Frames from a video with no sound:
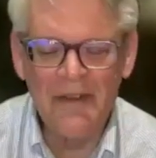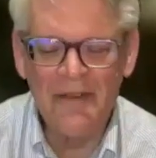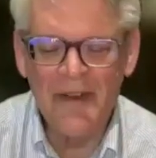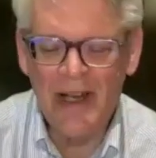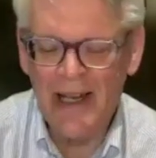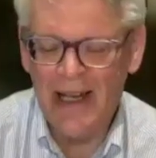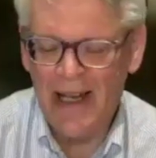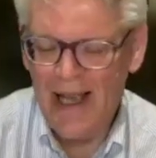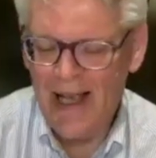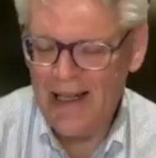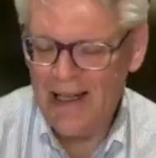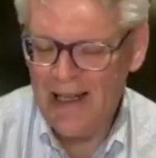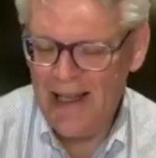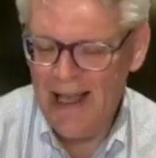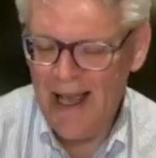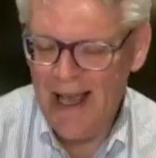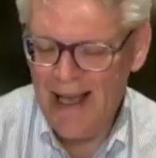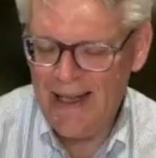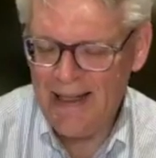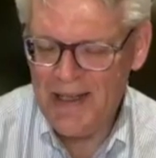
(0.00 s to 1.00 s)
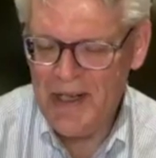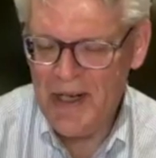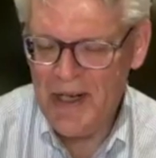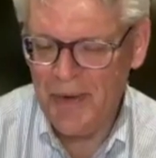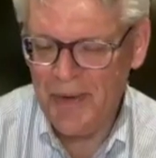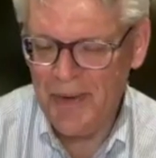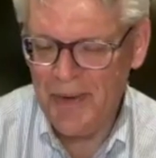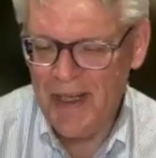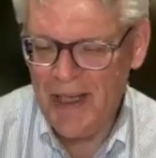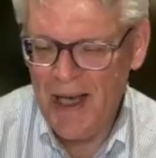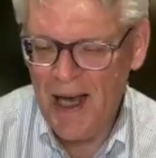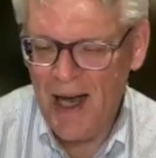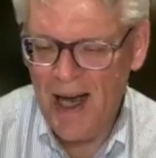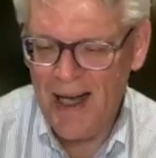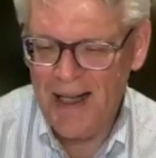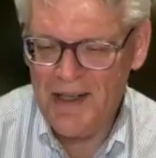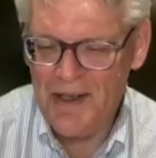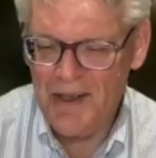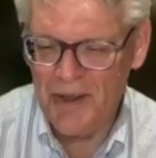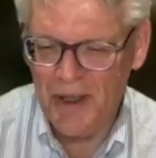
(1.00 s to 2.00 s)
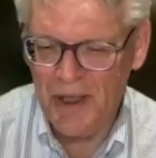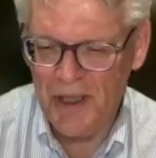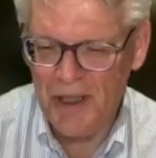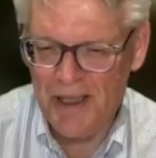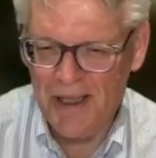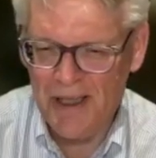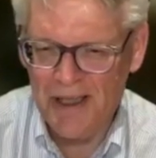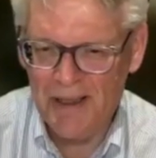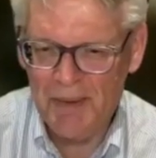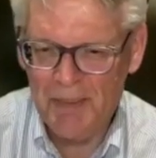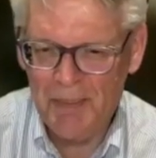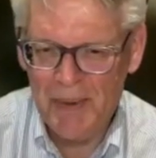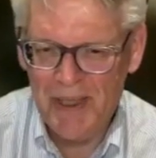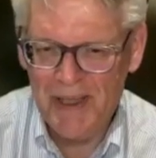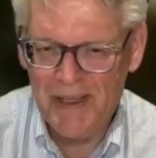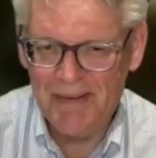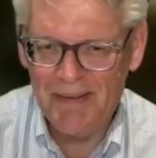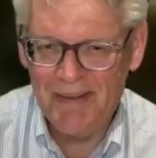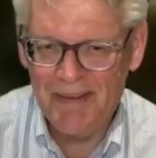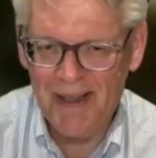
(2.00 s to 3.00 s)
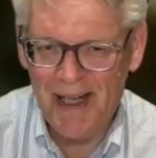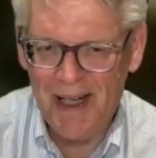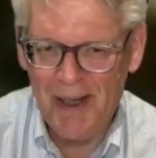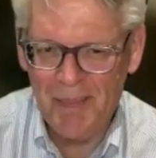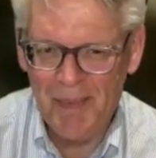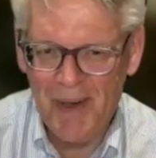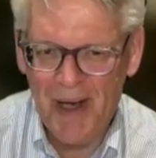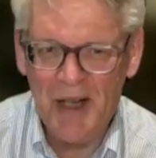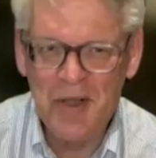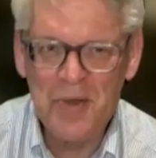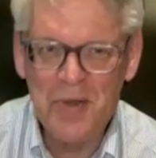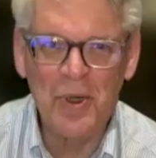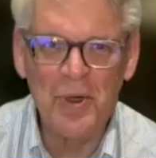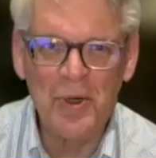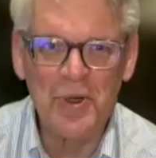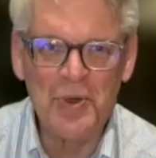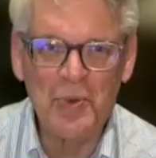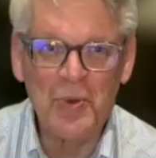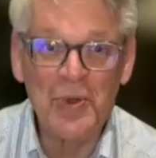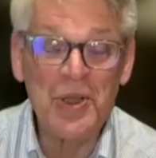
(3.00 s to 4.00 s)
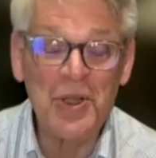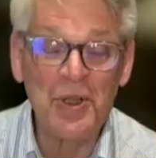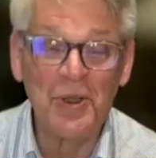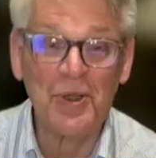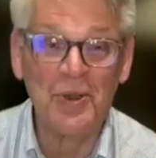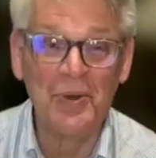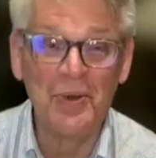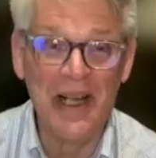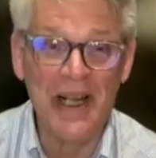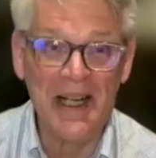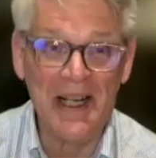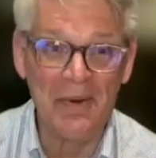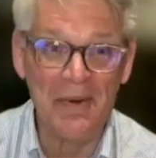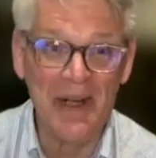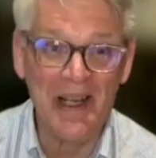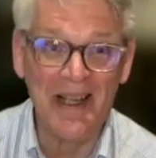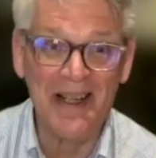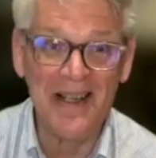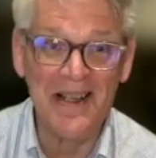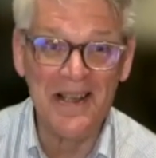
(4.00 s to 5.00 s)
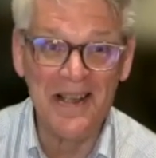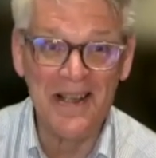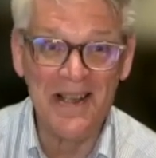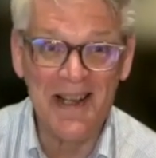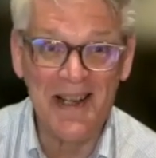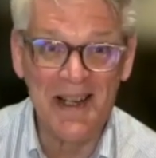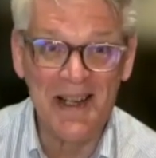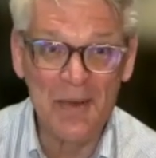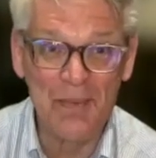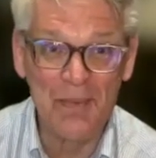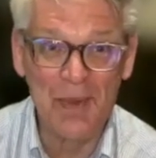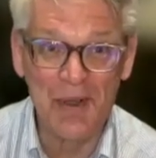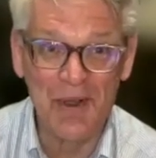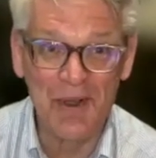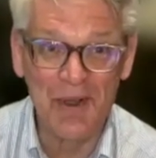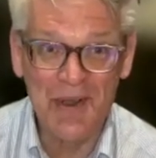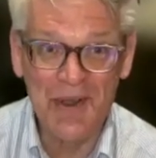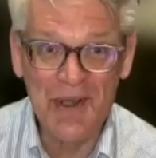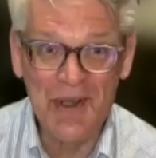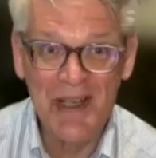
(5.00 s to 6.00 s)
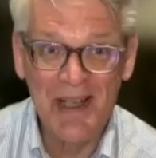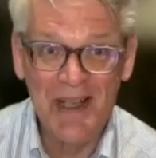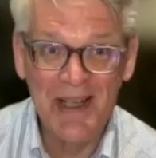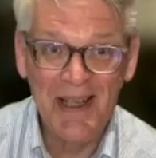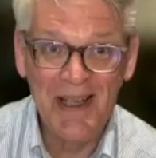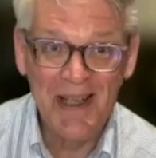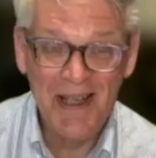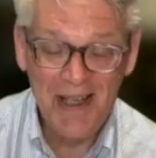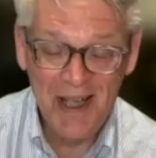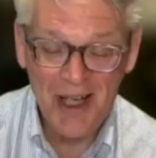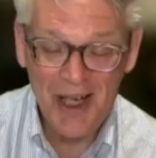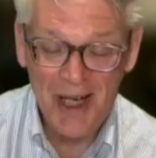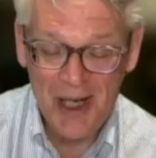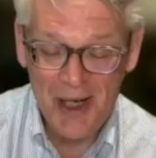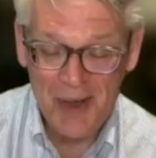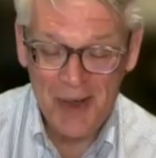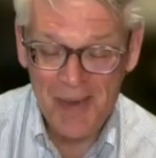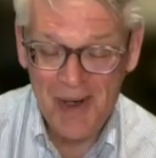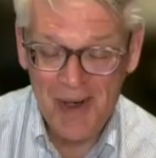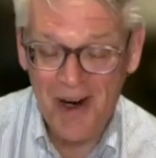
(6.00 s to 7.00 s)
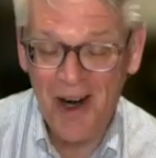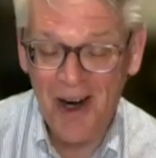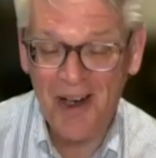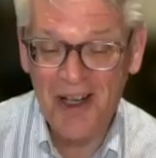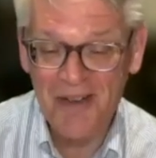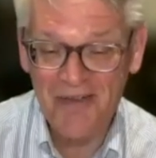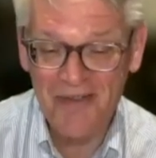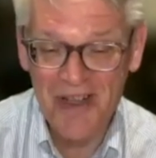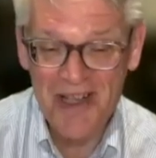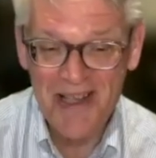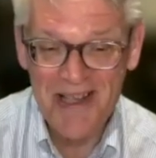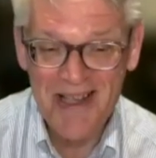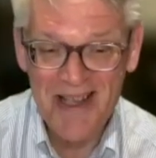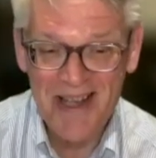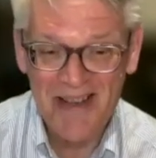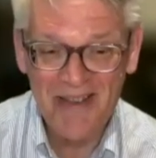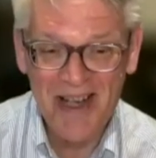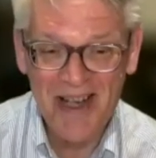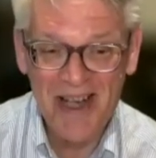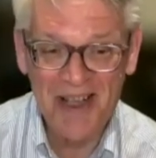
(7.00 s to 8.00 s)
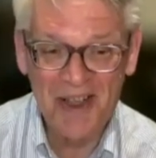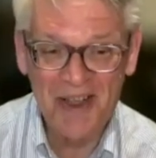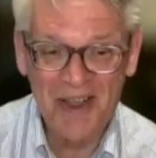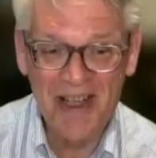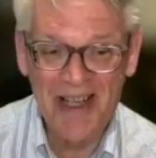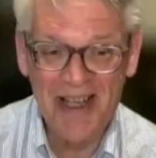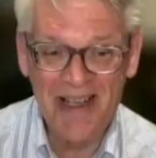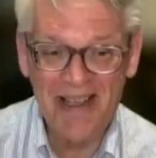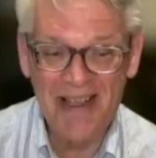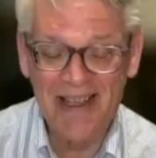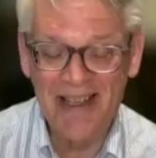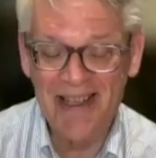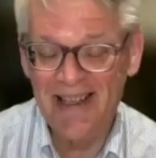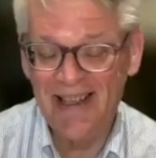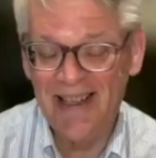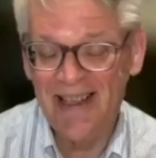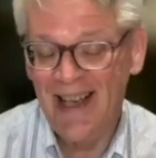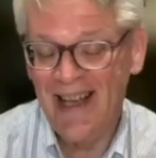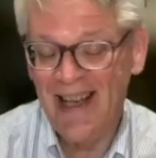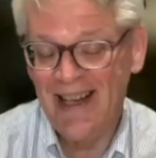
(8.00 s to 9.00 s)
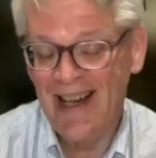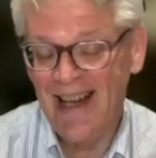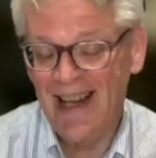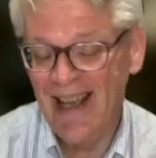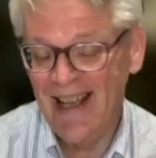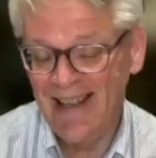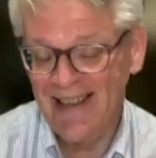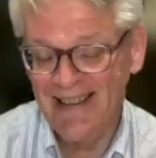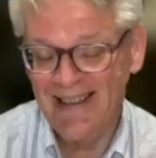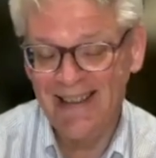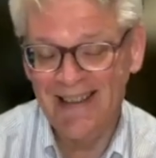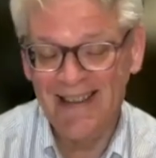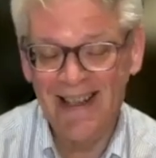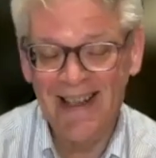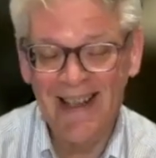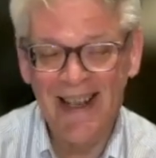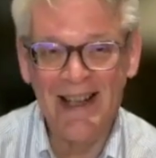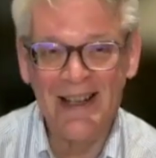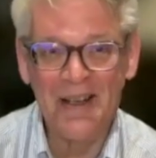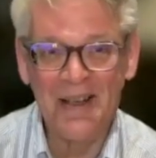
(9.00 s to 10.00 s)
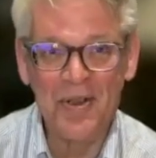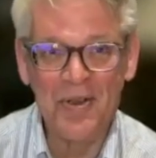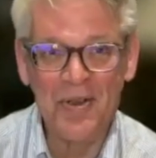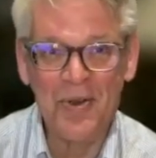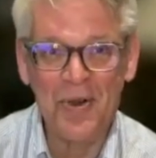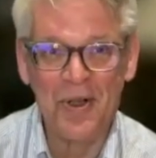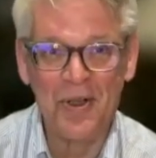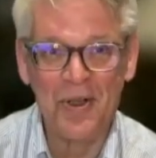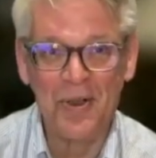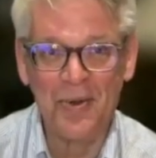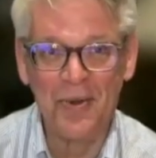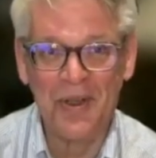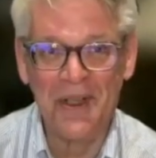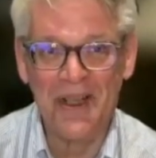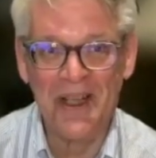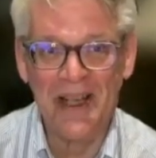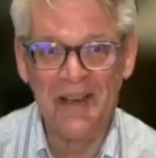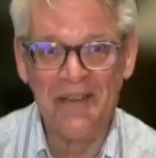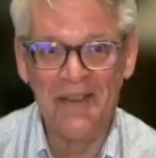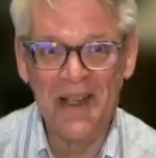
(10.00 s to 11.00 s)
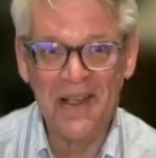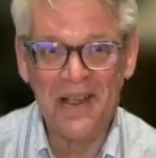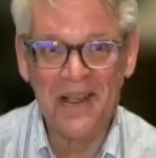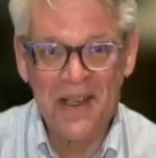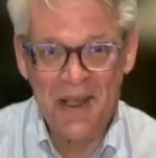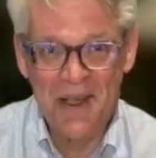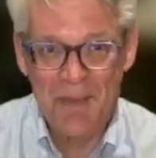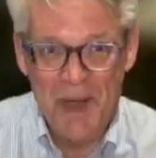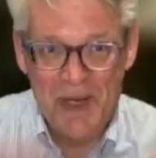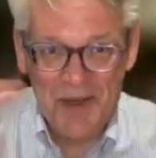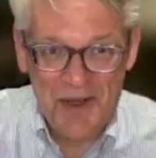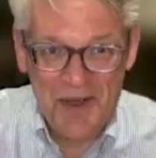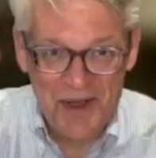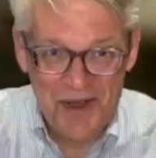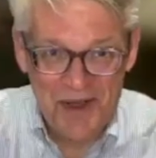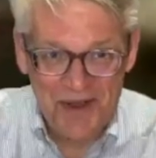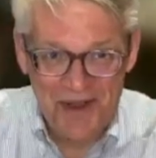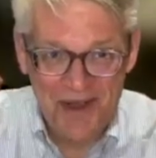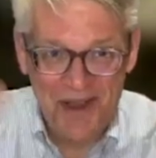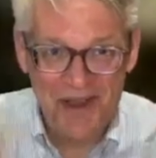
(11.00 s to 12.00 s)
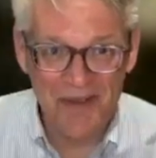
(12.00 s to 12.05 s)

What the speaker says: I can add to that, so the odds are long, but entrepreneurs will still do it anyway, because entrepreneurs are convinced they've got a good idea, and you sort of do need to have that suspension